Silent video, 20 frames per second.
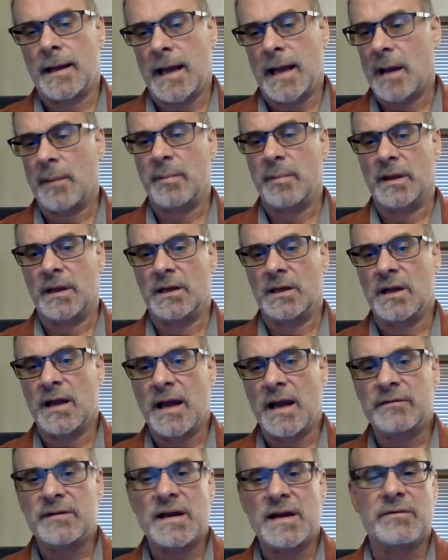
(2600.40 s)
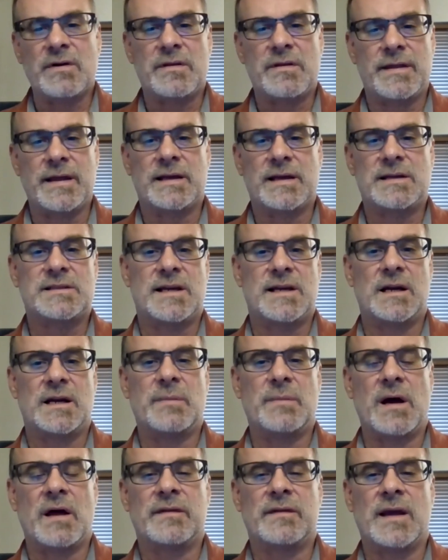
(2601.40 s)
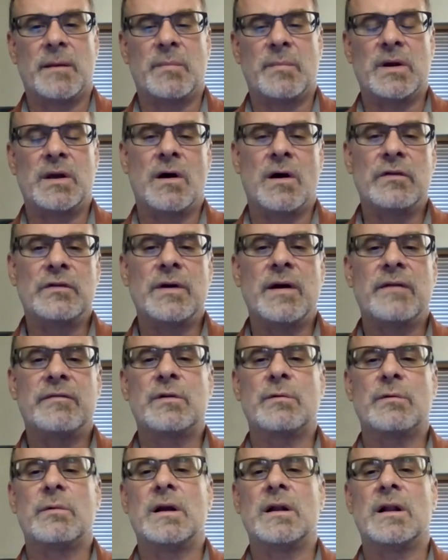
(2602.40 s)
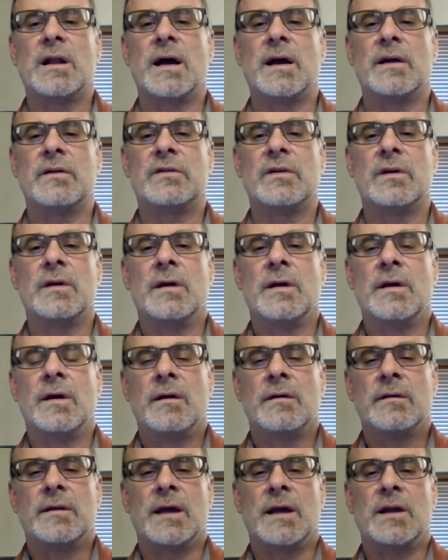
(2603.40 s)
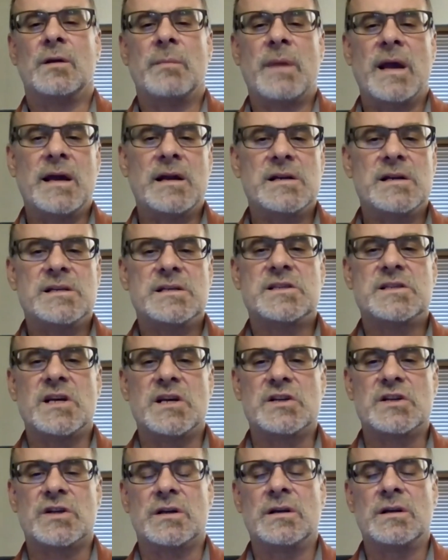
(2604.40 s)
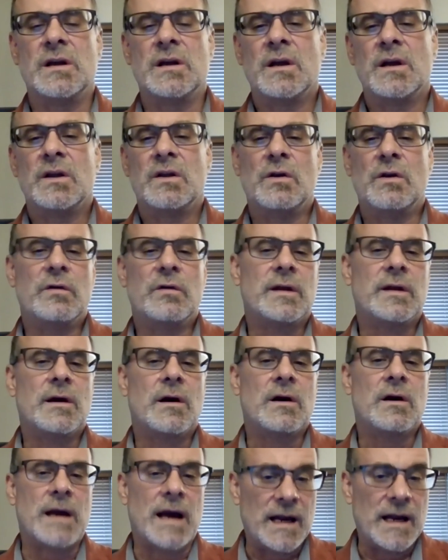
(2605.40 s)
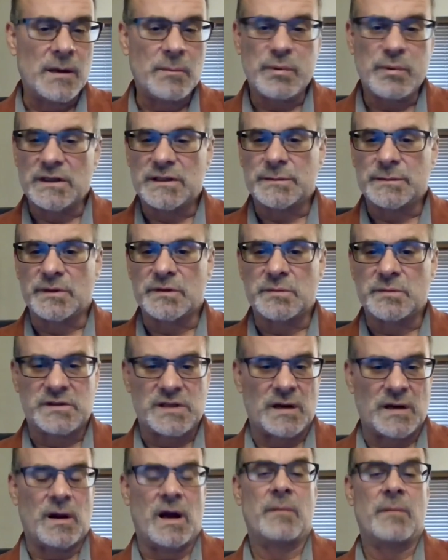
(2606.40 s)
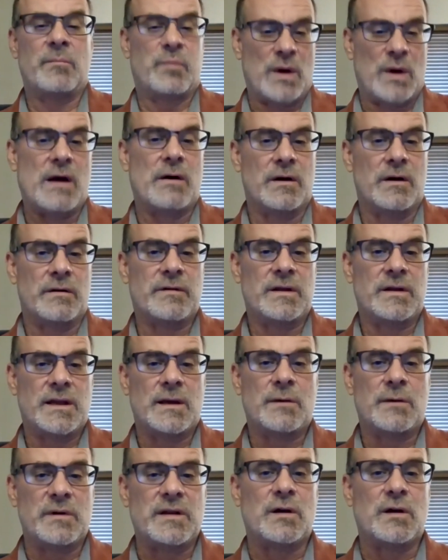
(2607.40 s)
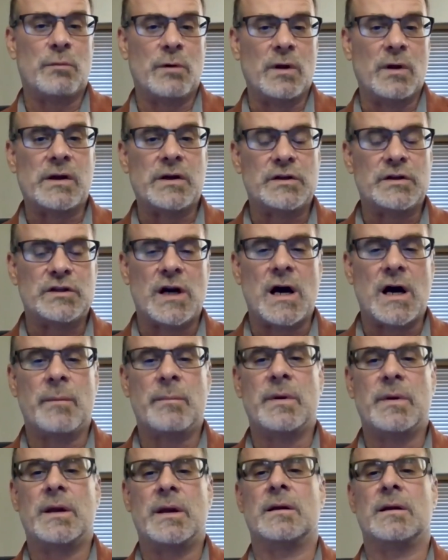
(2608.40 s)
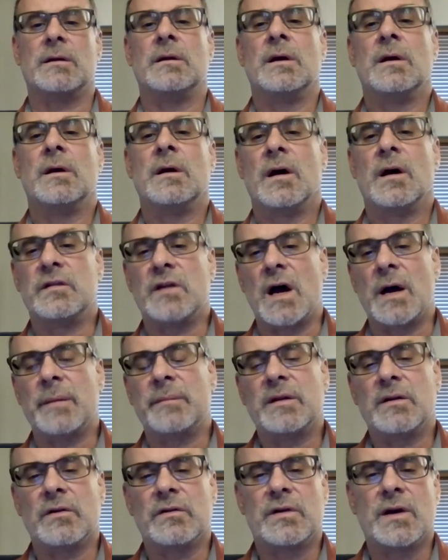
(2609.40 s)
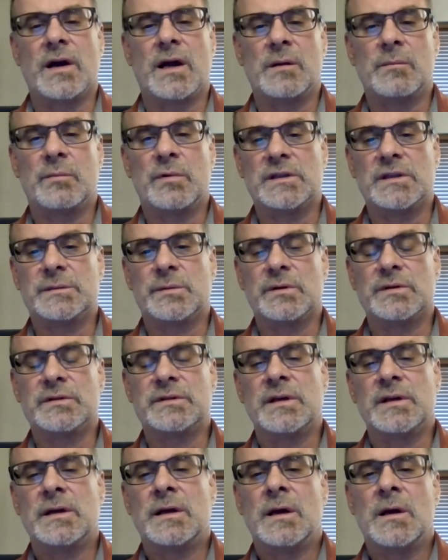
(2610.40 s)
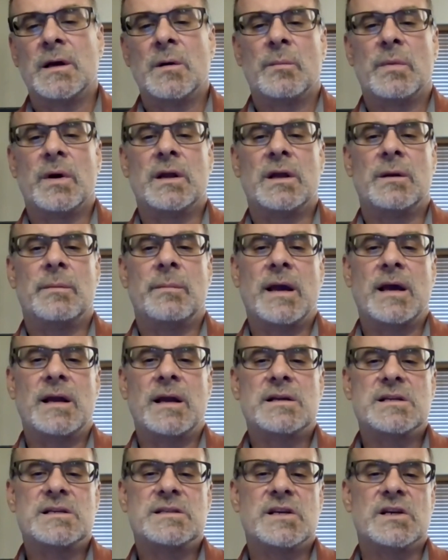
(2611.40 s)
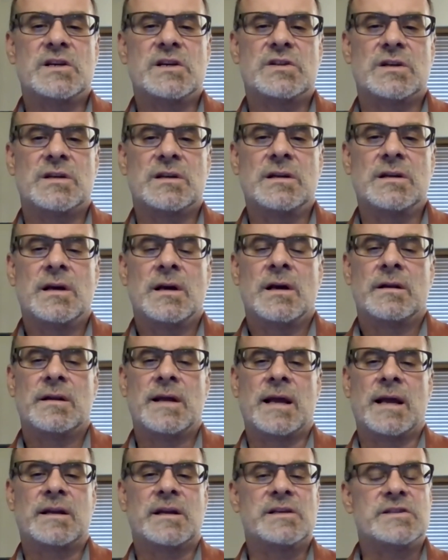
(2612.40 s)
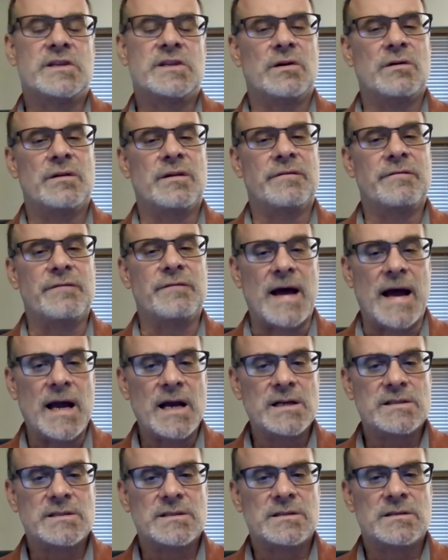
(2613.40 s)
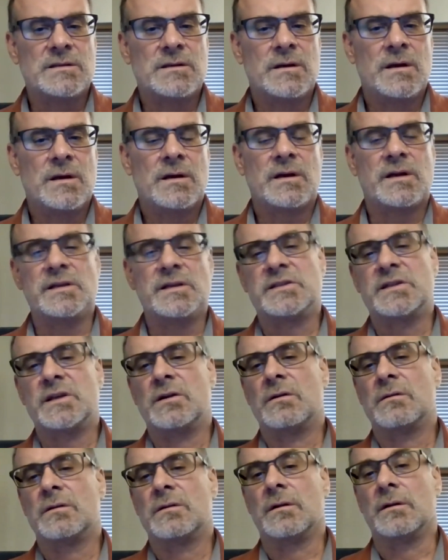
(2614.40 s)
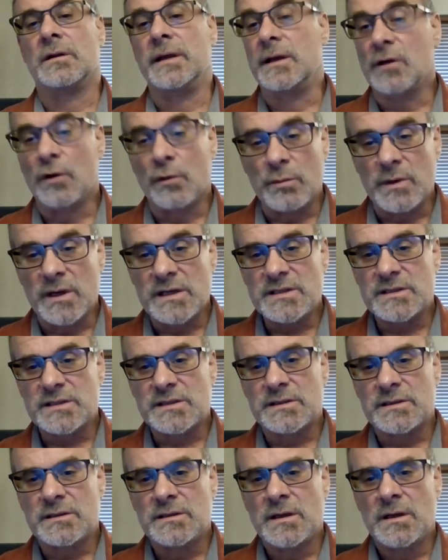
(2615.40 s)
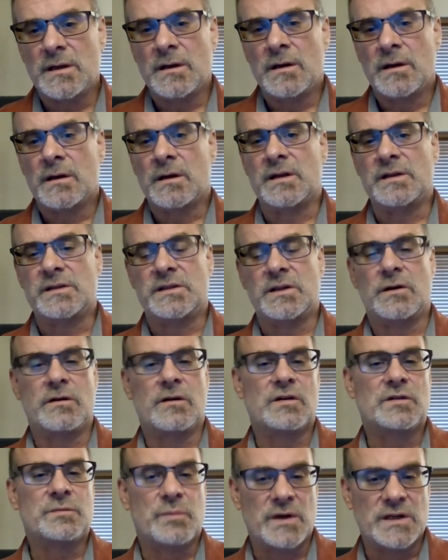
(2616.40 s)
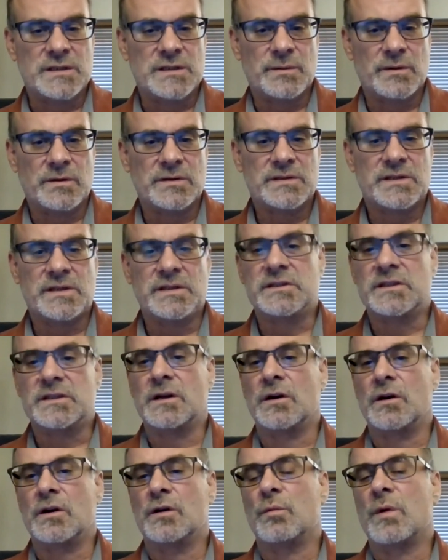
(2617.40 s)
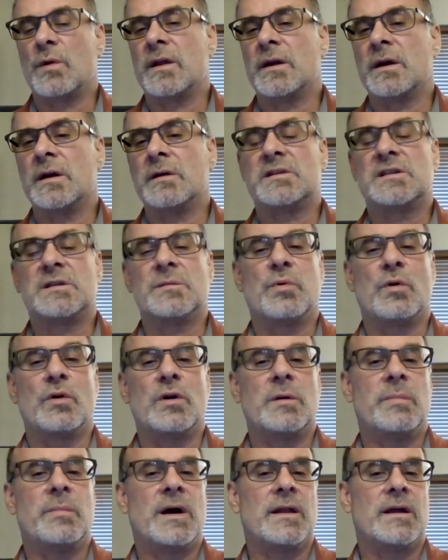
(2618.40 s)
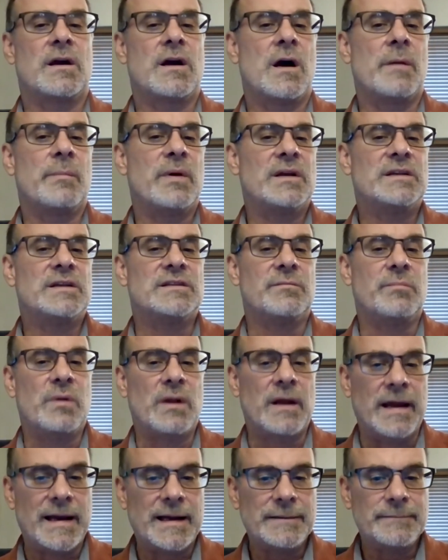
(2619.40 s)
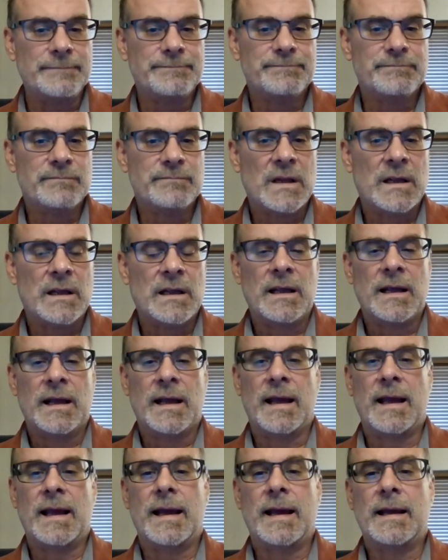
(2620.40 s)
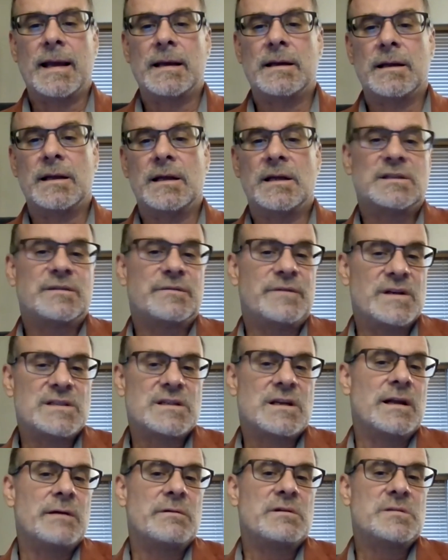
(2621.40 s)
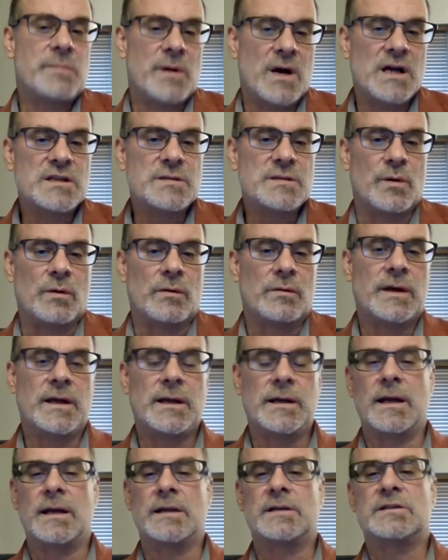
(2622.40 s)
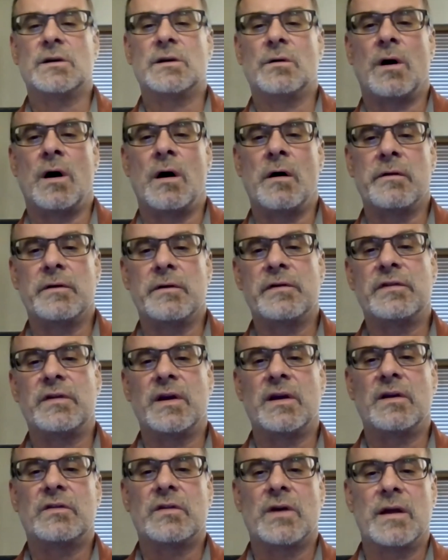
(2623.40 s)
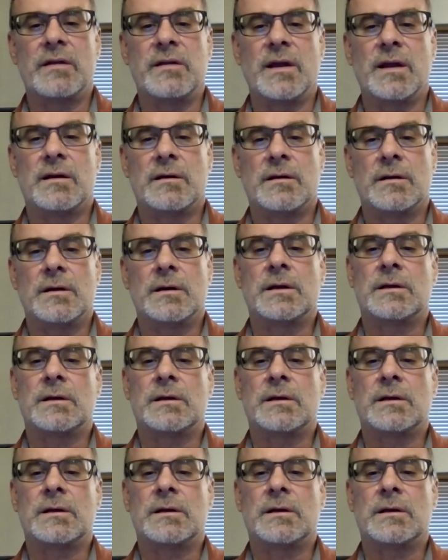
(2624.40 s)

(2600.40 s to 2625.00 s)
happy, and you have to have a thick skin about that. But you also have to realize that you made a decision using our guiding principles, which I'm proud of. I think we did a really good job in adopting those guiding principles. But you made a decision that considered the facts, considered the legal risks, considered those principles, considered whether it's supported by the comprehensive plan, and is fiscally responsible. And so all those things, I think,